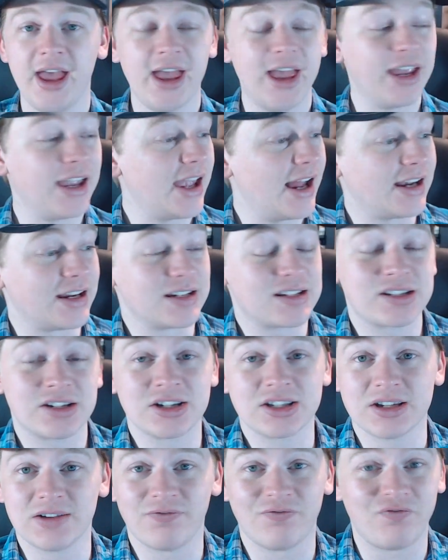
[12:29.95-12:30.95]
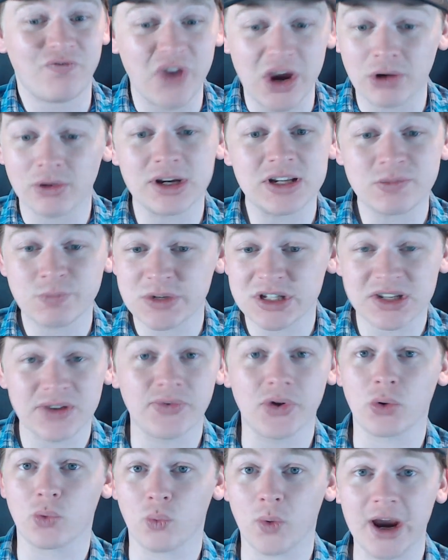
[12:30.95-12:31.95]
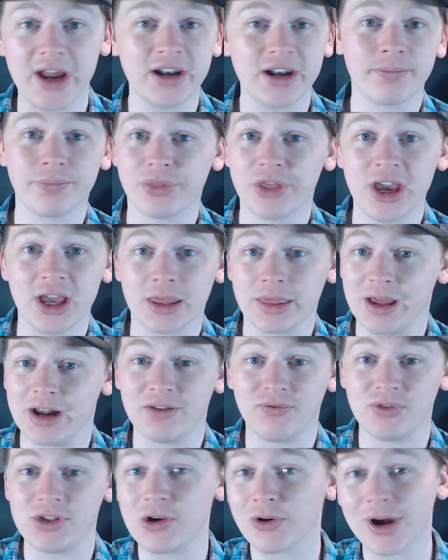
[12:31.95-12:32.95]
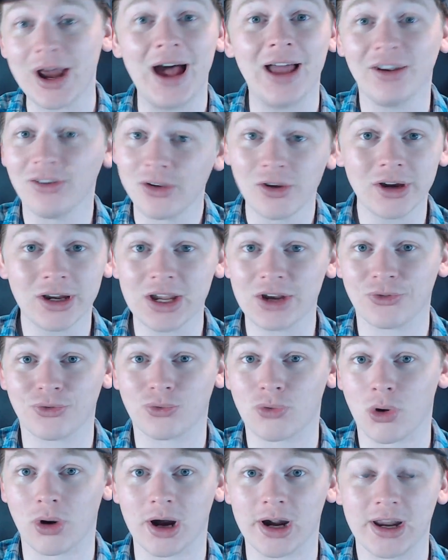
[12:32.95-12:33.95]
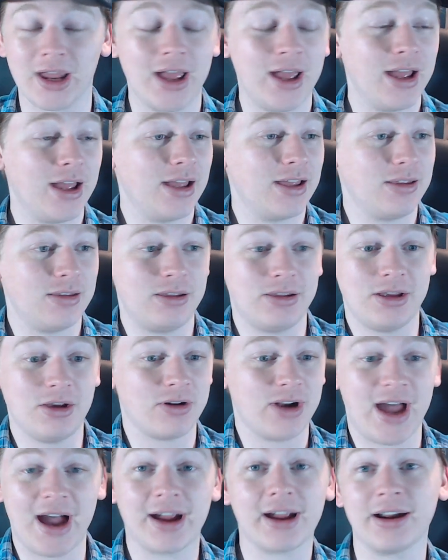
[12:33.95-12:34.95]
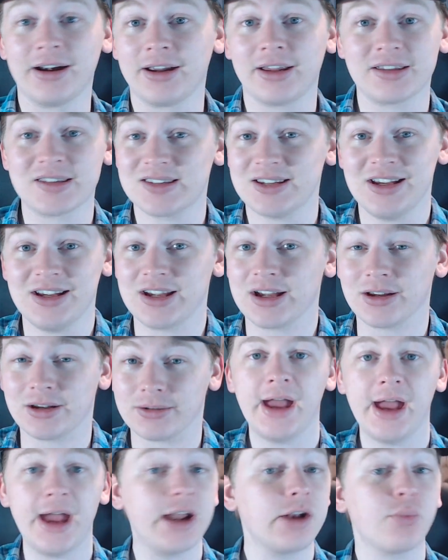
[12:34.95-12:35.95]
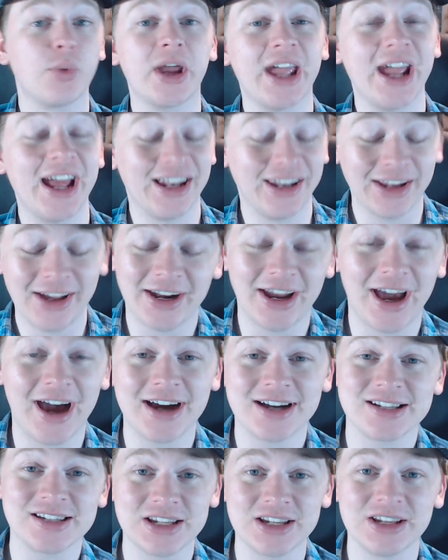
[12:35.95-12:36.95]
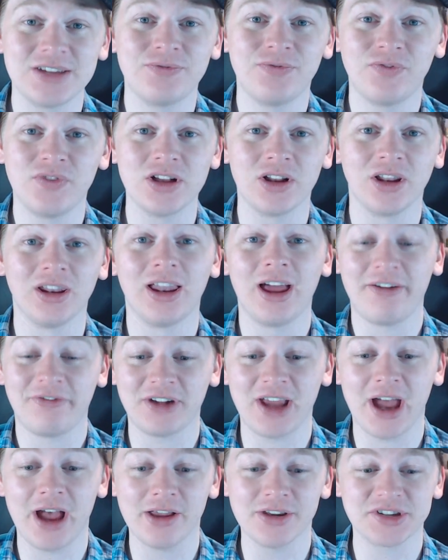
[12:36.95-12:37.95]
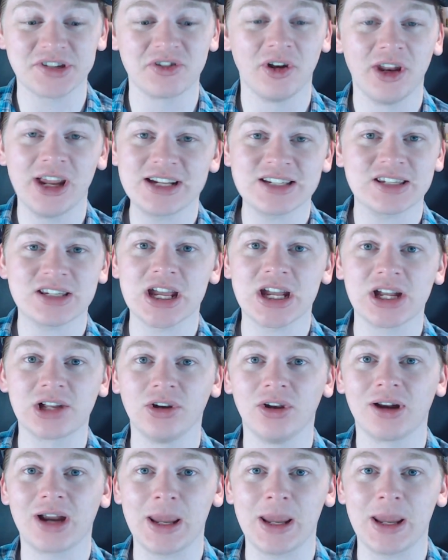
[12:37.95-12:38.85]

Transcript: Again, it's just a very specific random thing that if you're not looking for it, you're not going to see it. And we can't let IC feel left out, so let's take a look